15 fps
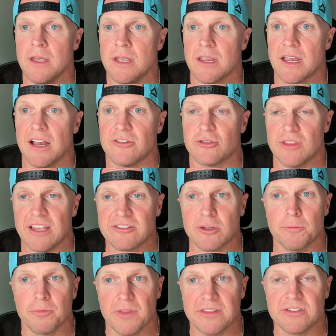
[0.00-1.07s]
Okay. So that's
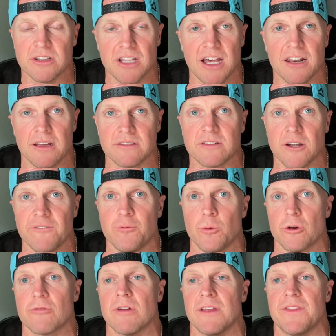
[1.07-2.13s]
a lot of tough
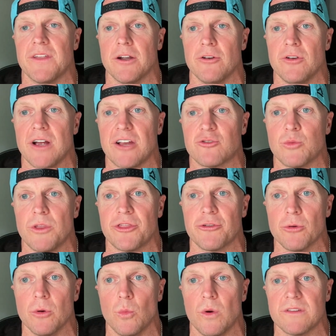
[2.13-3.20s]
work right there. You guys went
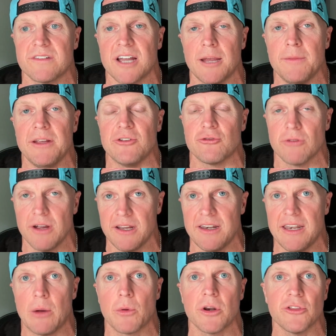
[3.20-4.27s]
through it 1 time each, right?
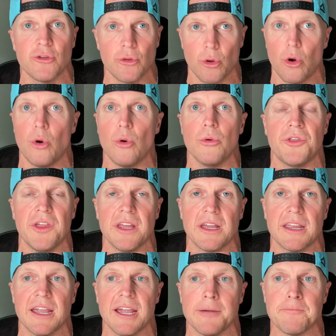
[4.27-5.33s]
Now we're going to do the whole thing
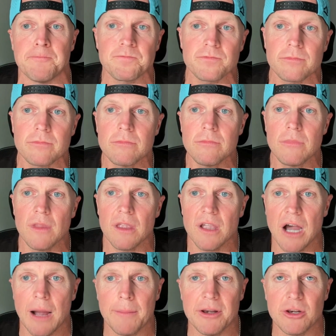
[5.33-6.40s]
again.
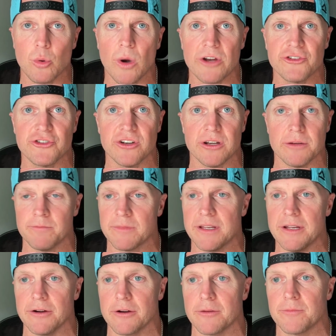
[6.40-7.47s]
Common question
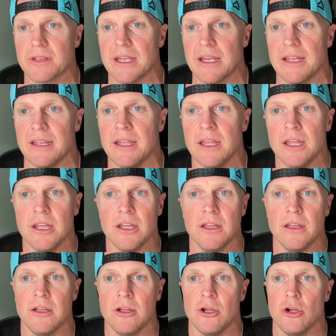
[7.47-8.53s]
here. Okay.
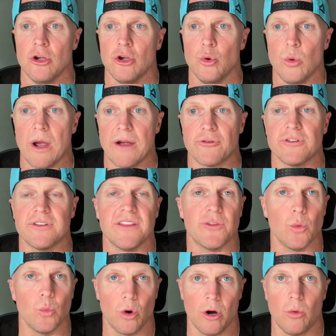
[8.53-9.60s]
Whoever did
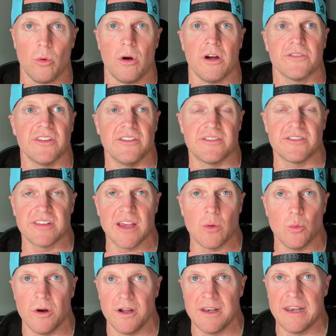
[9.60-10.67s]
the wall walks in set
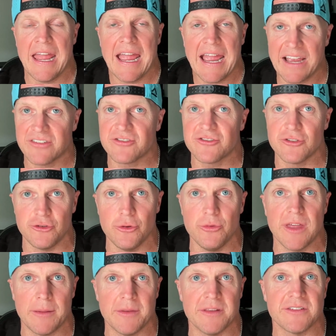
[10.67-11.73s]
1 has to do
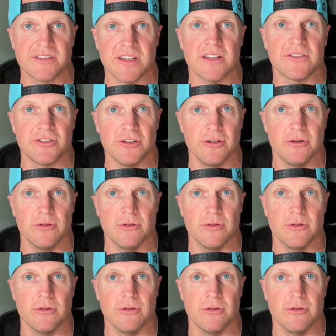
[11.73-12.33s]
them in set 2.